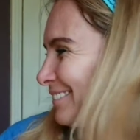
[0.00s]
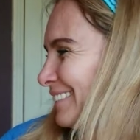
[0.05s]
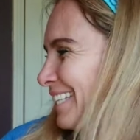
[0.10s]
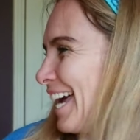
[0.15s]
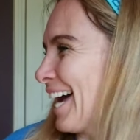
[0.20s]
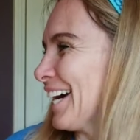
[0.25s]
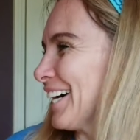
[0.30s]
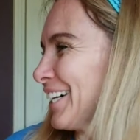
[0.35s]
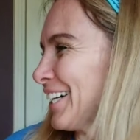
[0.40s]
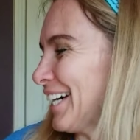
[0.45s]

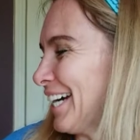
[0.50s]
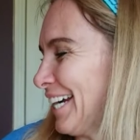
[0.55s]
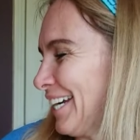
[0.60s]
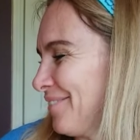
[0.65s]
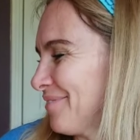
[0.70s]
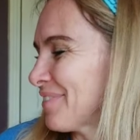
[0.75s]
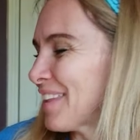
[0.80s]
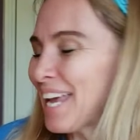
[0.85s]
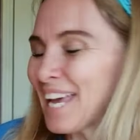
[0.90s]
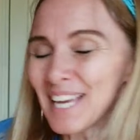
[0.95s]
All right.
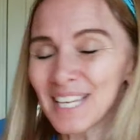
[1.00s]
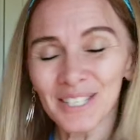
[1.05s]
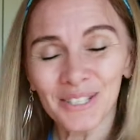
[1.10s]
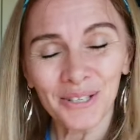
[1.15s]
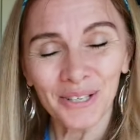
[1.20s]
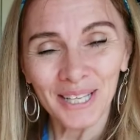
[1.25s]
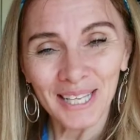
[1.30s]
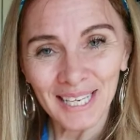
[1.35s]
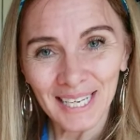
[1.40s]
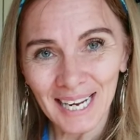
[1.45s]
So
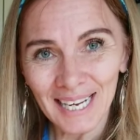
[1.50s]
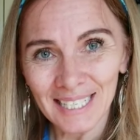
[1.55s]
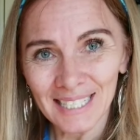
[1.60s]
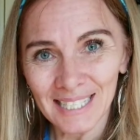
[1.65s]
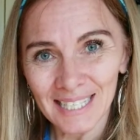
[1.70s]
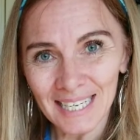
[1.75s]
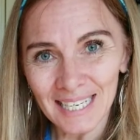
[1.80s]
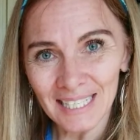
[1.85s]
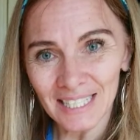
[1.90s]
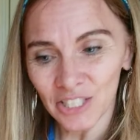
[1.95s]
the next
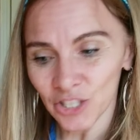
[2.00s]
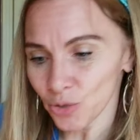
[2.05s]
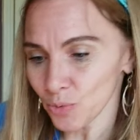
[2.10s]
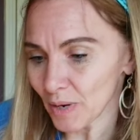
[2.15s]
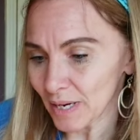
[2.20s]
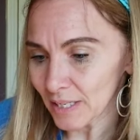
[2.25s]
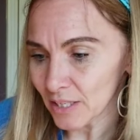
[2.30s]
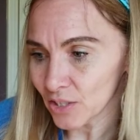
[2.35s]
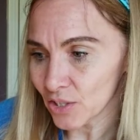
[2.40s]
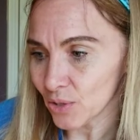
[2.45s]
thing that you
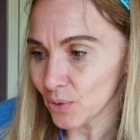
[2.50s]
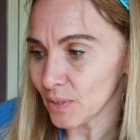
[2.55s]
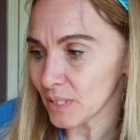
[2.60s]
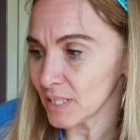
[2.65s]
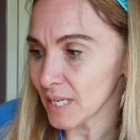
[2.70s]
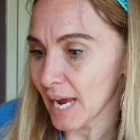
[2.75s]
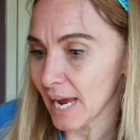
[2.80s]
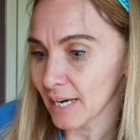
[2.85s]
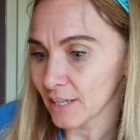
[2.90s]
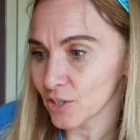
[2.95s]
want to do is
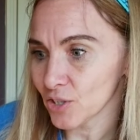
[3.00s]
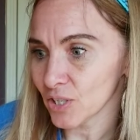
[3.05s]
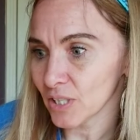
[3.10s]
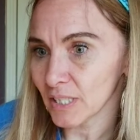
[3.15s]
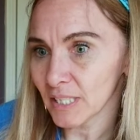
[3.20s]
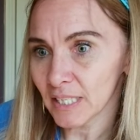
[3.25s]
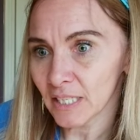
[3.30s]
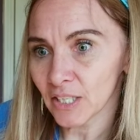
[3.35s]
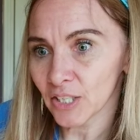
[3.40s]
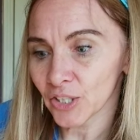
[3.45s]

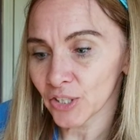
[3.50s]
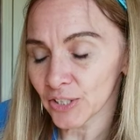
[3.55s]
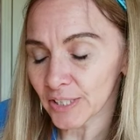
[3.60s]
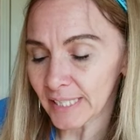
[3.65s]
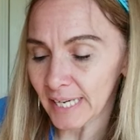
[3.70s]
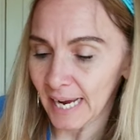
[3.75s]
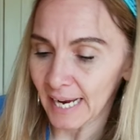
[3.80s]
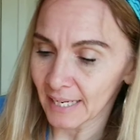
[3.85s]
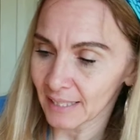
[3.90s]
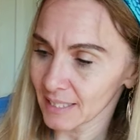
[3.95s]
actually
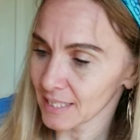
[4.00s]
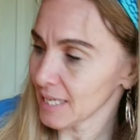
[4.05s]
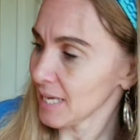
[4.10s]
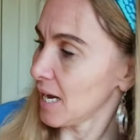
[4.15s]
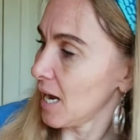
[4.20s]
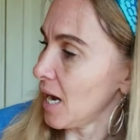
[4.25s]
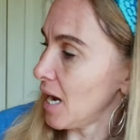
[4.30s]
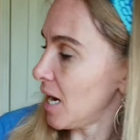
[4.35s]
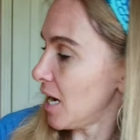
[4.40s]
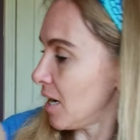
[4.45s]
create
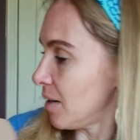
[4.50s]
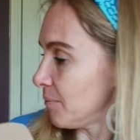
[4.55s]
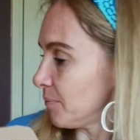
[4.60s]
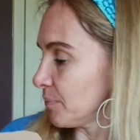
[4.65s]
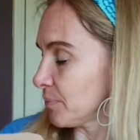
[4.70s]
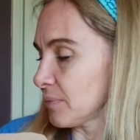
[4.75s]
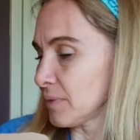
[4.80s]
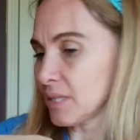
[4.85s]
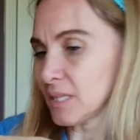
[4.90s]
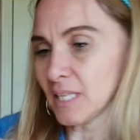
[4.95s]

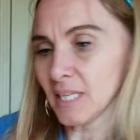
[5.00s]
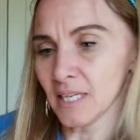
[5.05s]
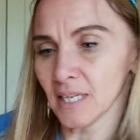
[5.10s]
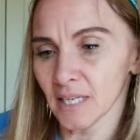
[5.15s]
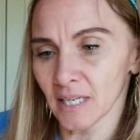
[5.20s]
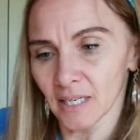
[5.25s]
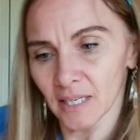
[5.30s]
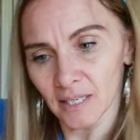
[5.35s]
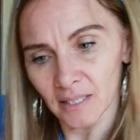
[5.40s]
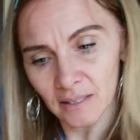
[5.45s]

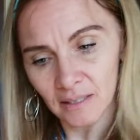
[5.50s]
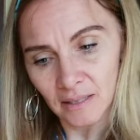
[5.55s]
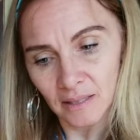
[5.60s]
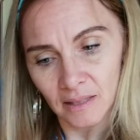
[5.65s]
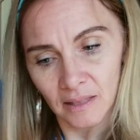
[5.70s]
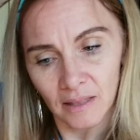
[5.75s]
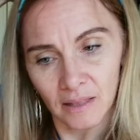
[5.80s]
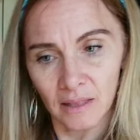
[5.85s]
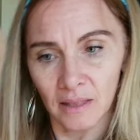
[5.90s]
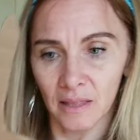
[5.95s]
the
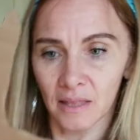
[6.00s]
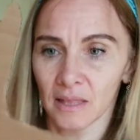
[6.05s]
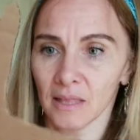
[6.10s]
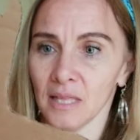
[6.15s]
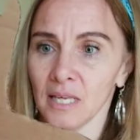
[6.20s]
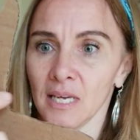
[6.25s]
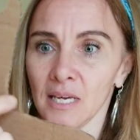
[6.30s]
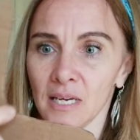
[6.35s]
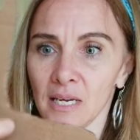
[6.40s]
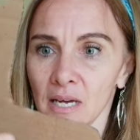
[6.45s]

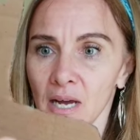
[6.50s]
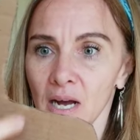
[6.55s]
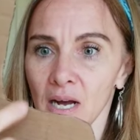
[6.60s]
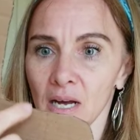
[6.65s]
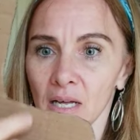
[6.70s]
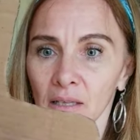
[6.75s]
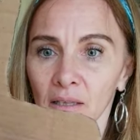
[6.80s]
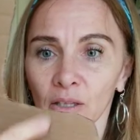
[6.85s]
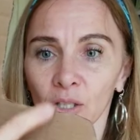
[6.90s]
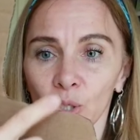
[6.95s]

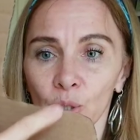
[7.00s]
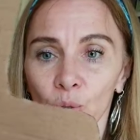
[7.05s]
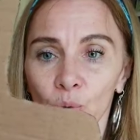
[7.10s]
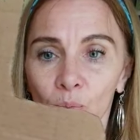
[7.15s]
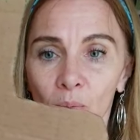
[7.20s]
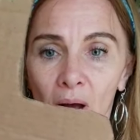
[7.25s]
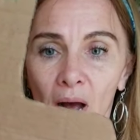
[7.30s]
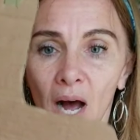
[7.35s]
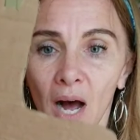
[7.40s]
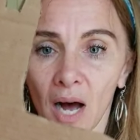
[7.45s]
loom
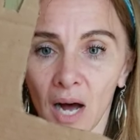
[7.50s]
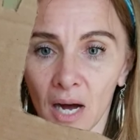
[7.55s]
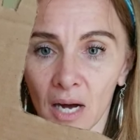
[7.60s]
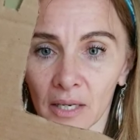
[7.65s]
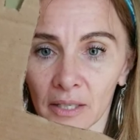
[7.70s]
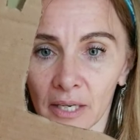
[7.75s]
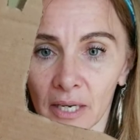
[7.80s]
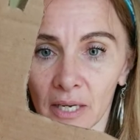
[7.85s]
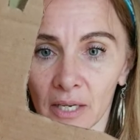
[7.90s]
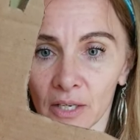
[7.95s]

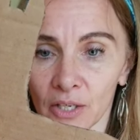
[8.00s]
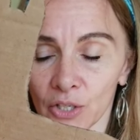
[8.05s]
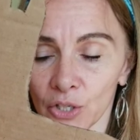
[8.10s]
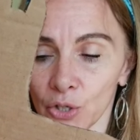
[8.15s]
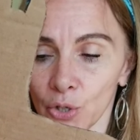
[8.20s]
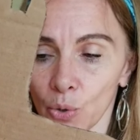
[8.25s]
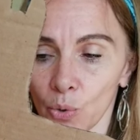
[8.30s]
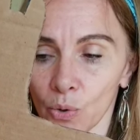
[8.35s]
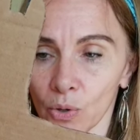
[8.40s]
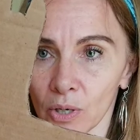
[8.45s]
on
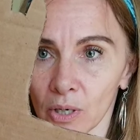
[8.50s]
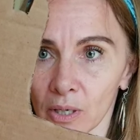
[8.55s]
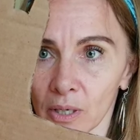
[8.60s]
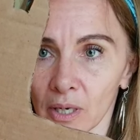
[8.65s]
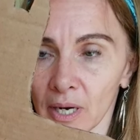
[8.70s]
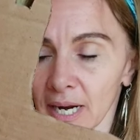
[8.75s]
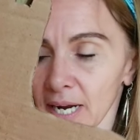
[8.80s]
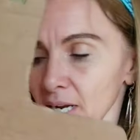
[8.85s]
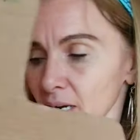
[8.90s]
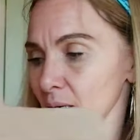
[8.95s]
your
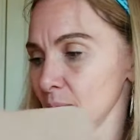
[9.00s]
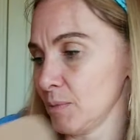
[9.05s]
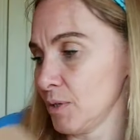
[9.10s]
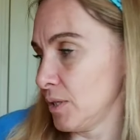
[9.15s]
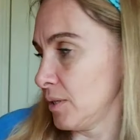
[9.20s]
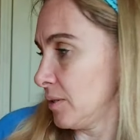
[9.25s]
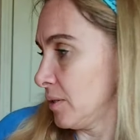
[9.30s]
animal.